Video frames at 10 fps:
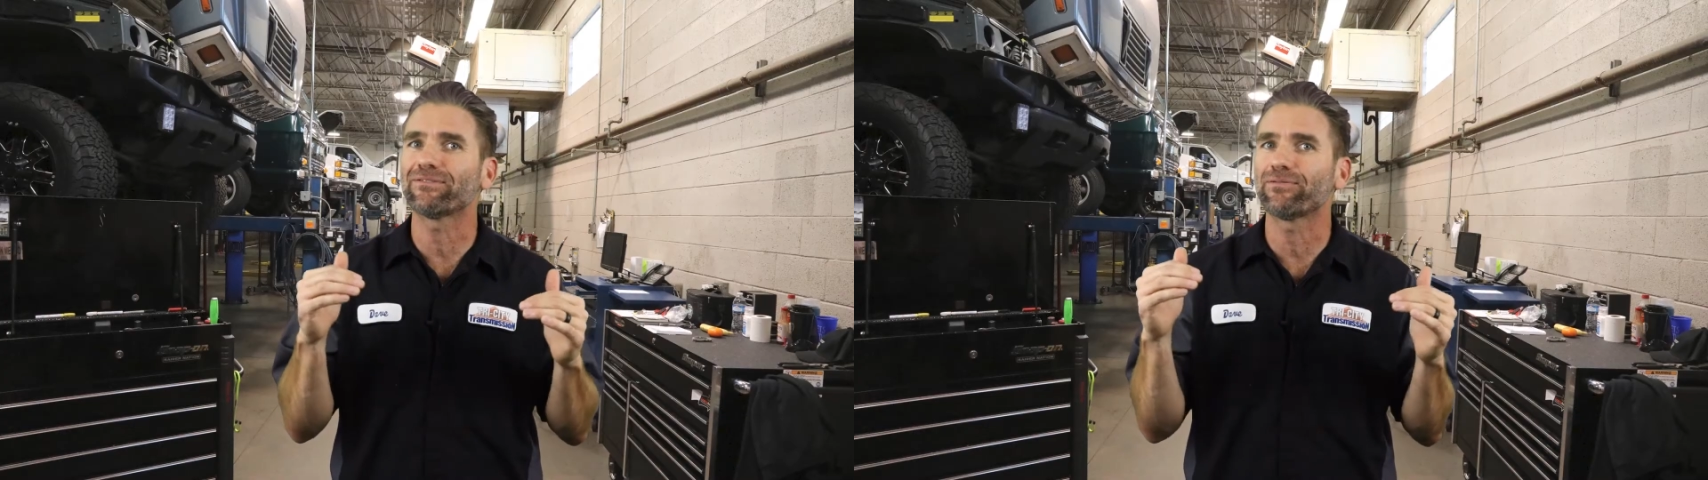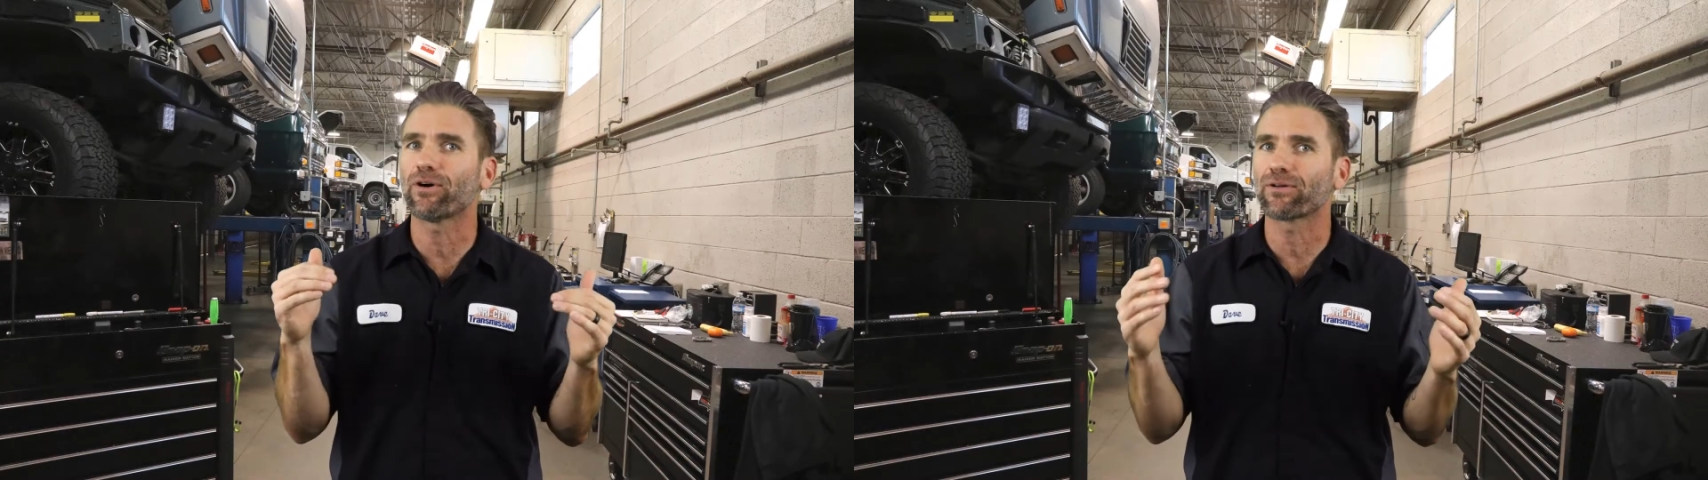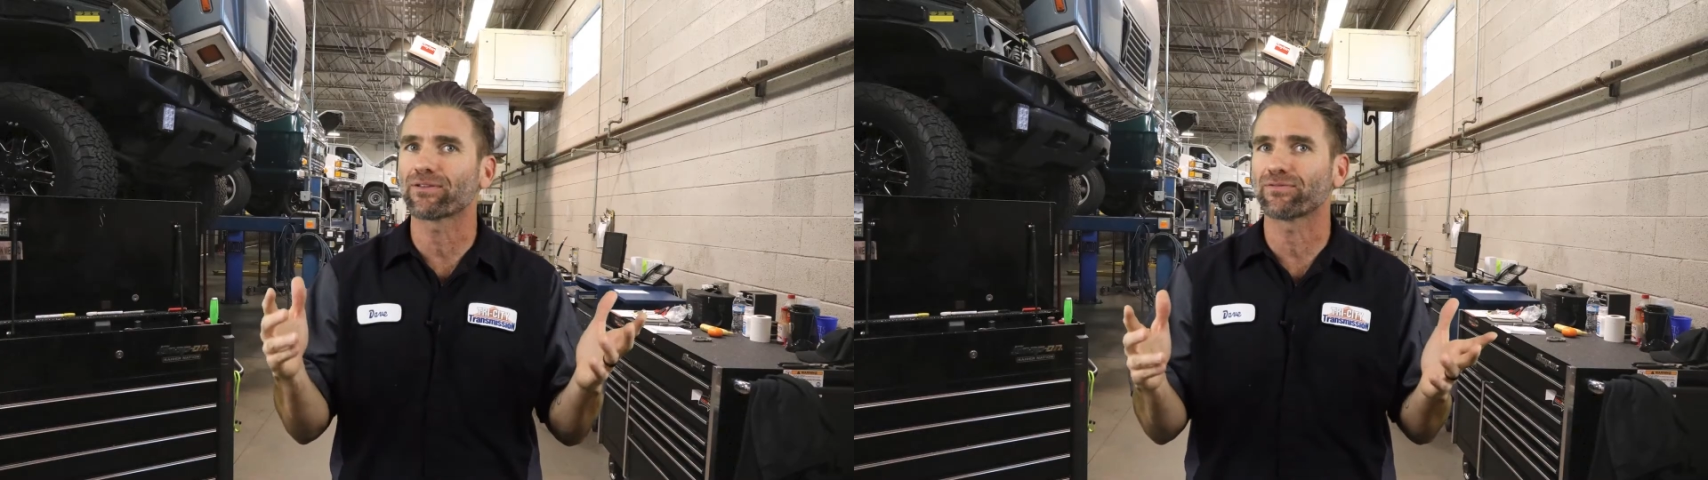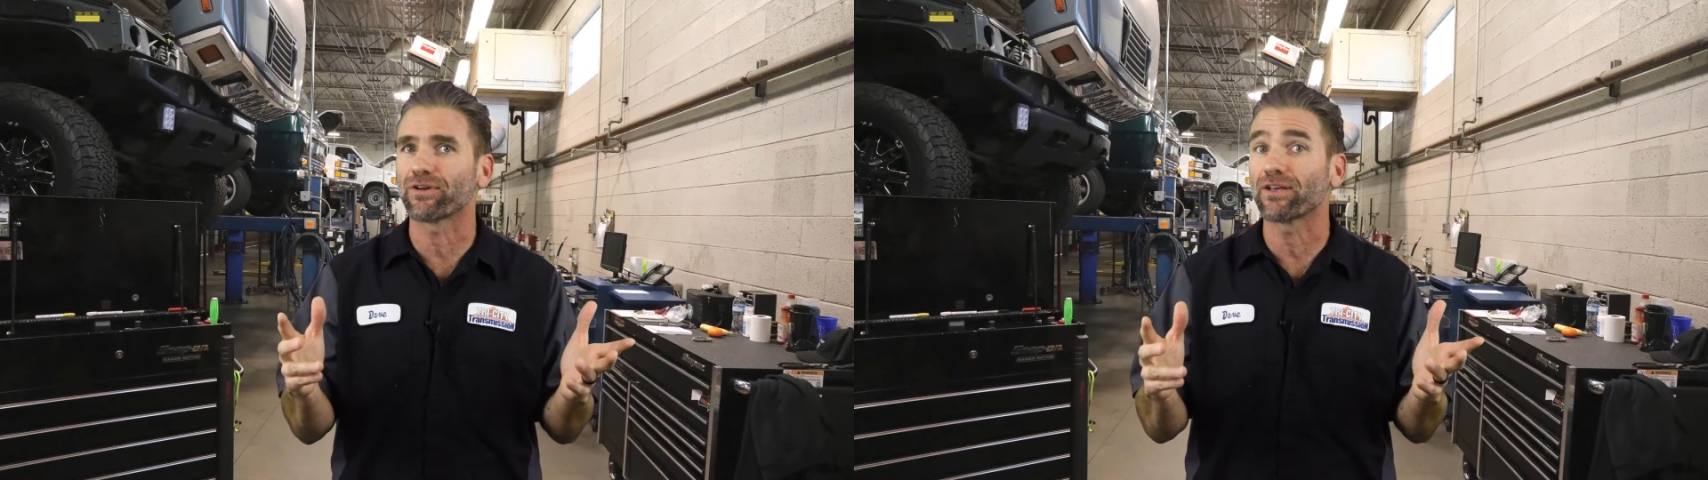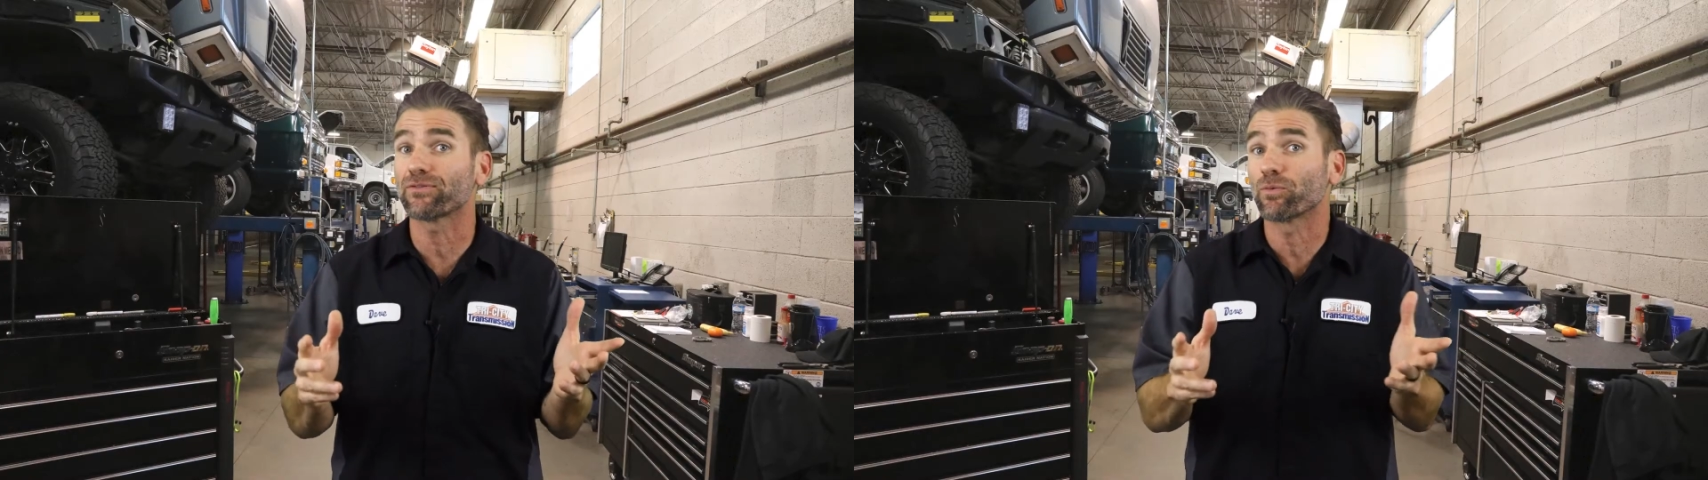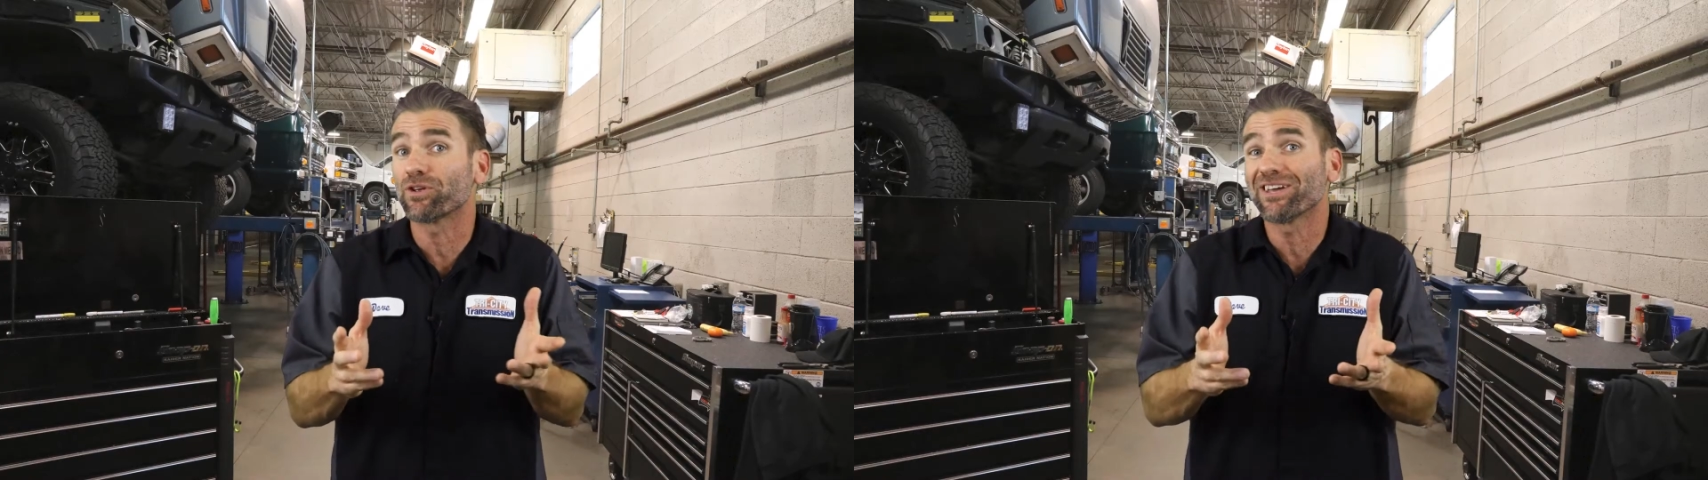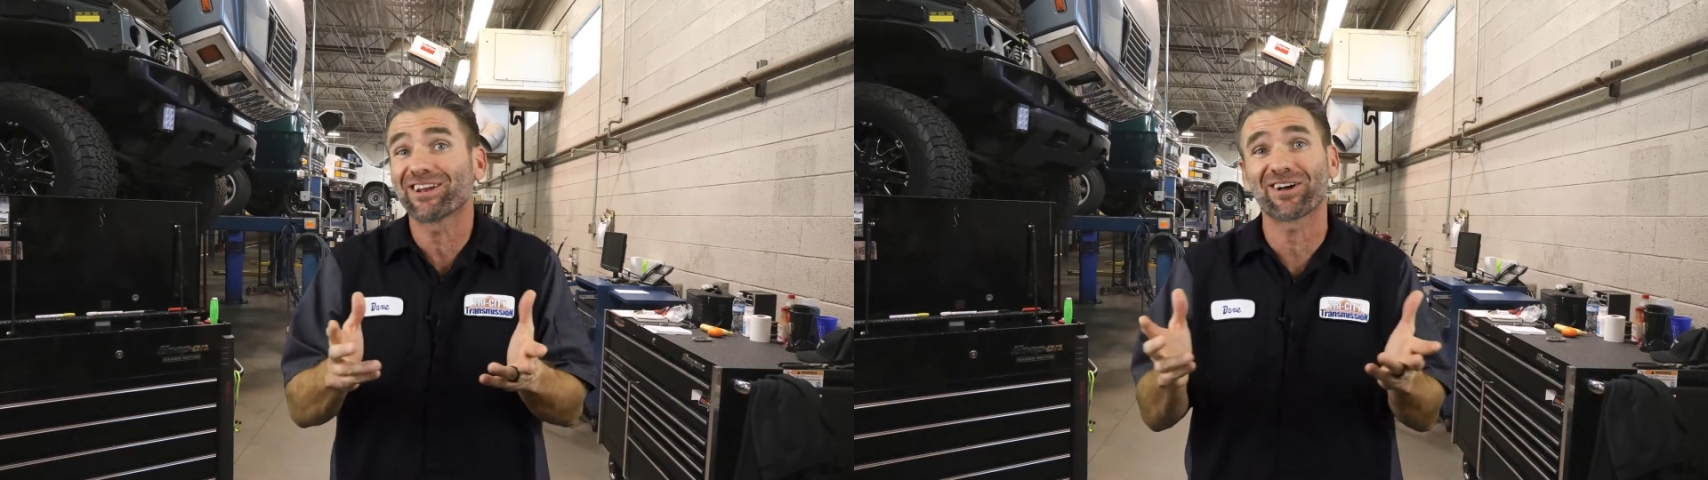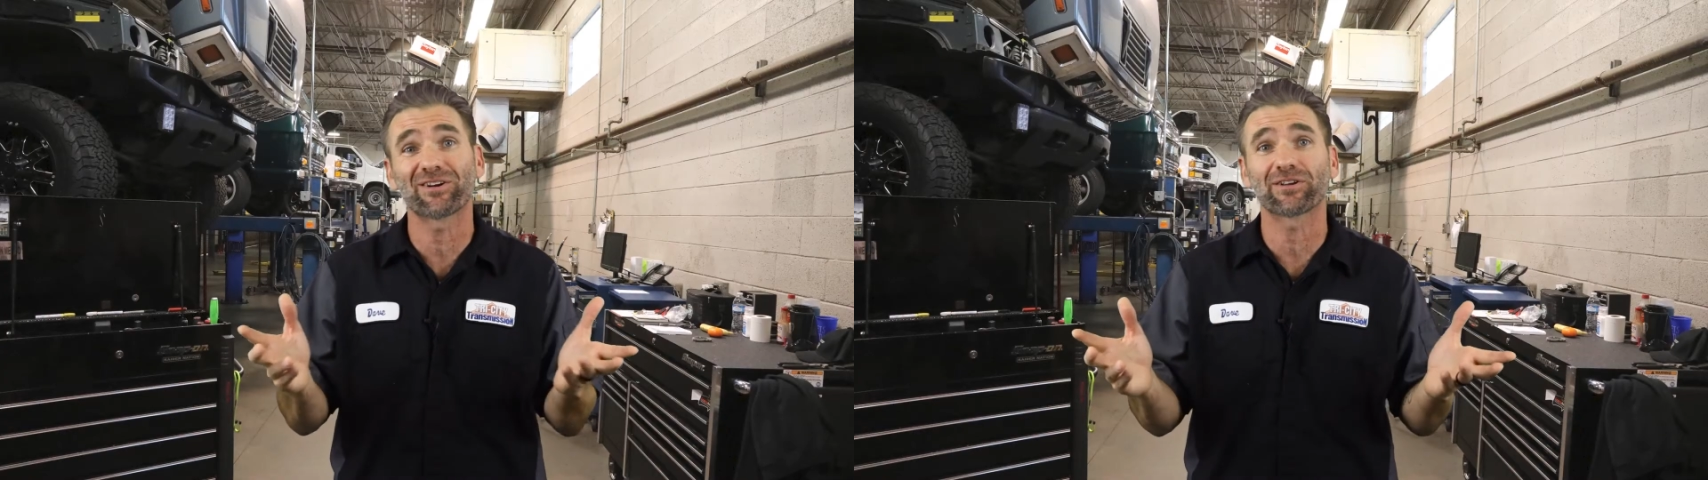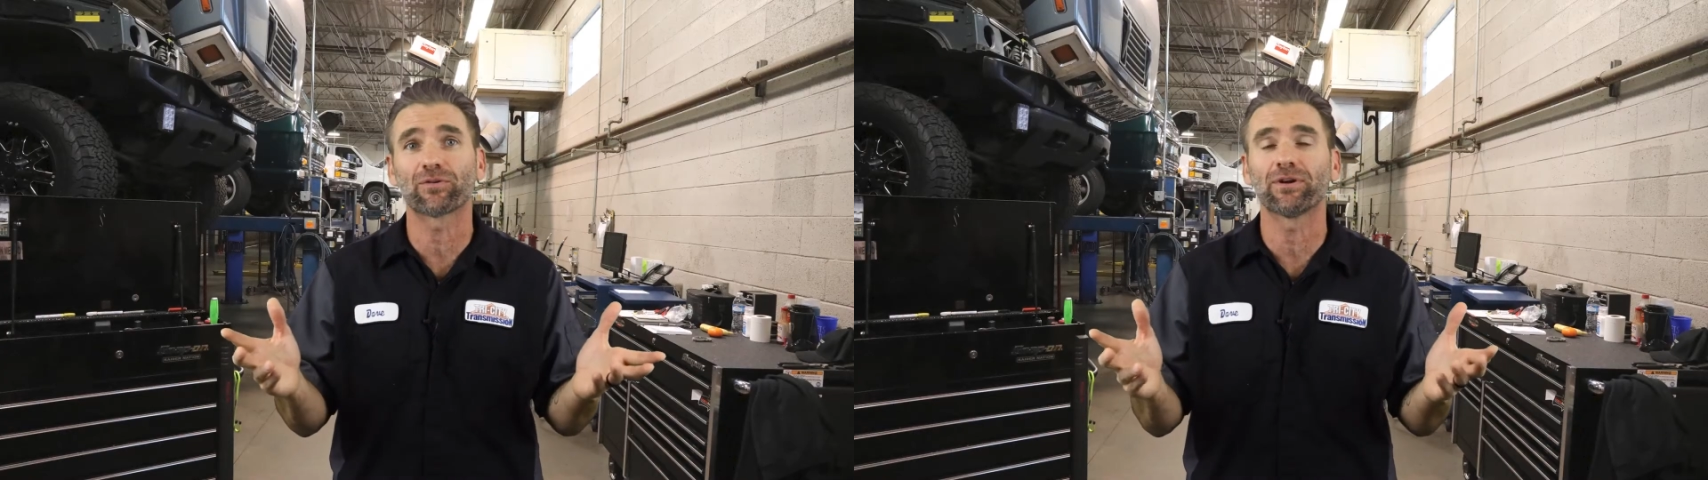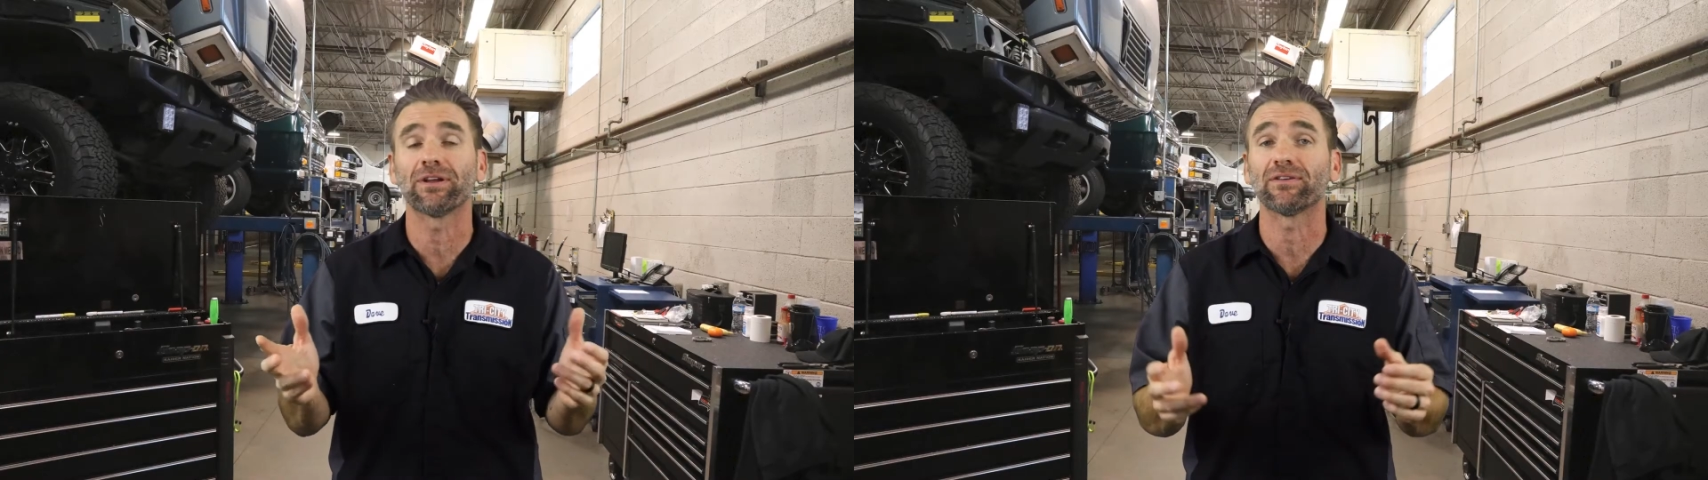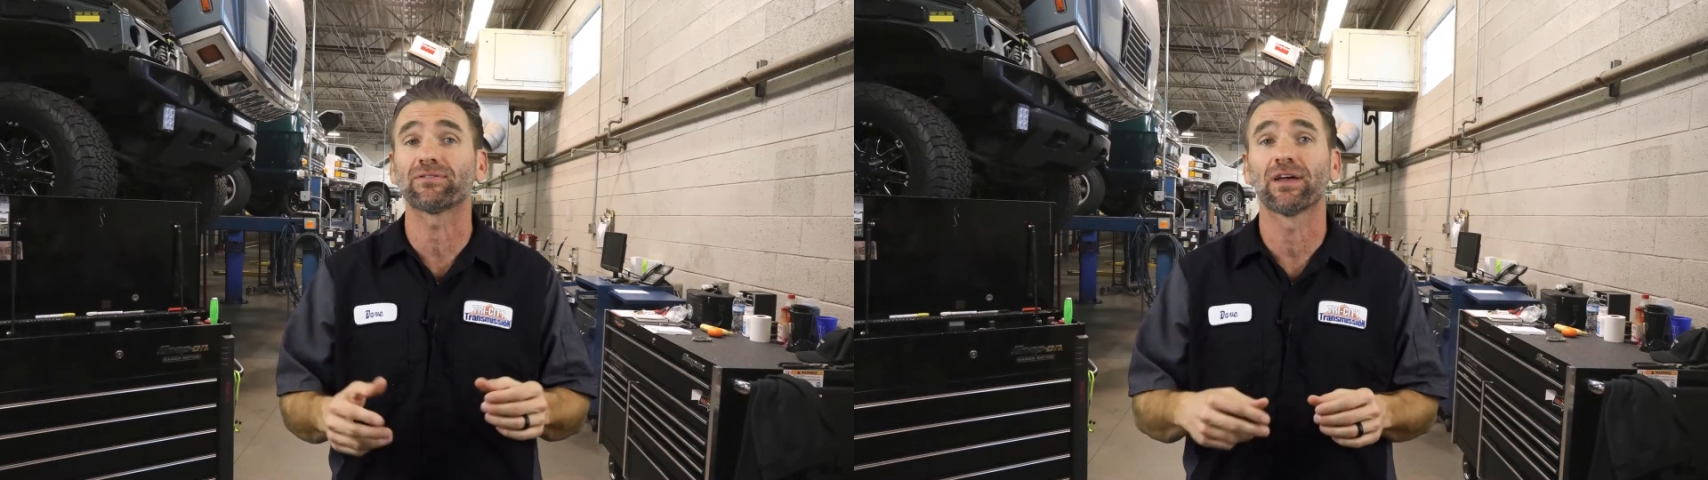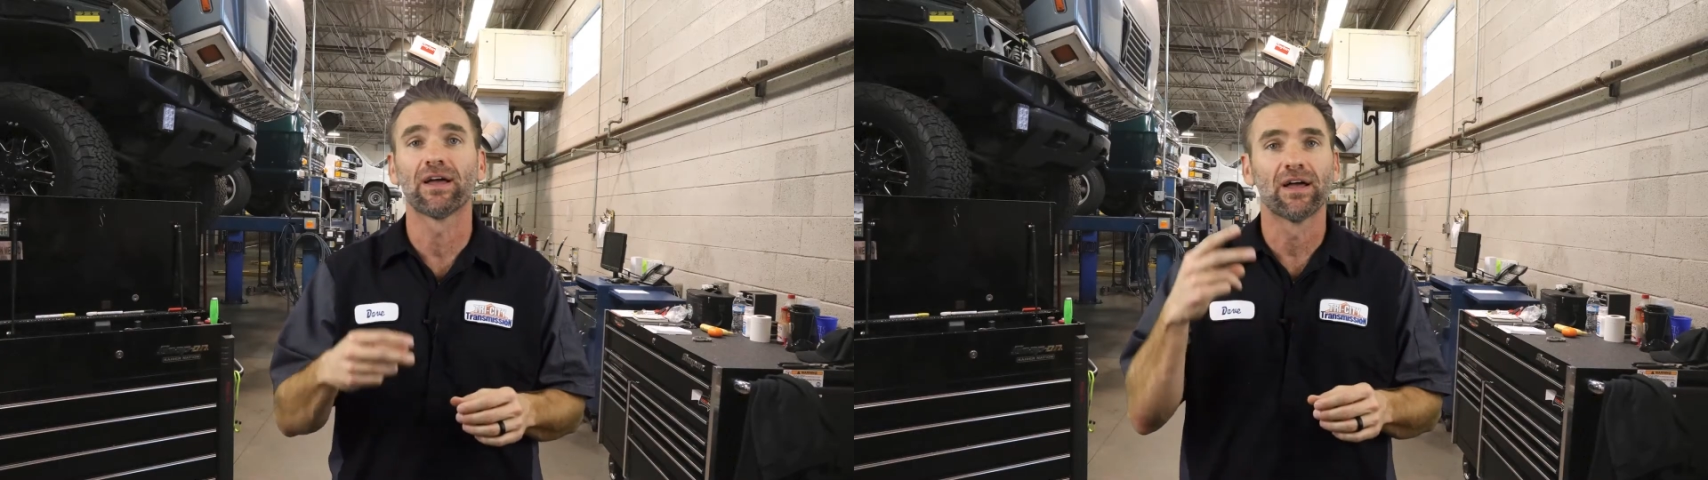fall on its face when you hit 100 degrees.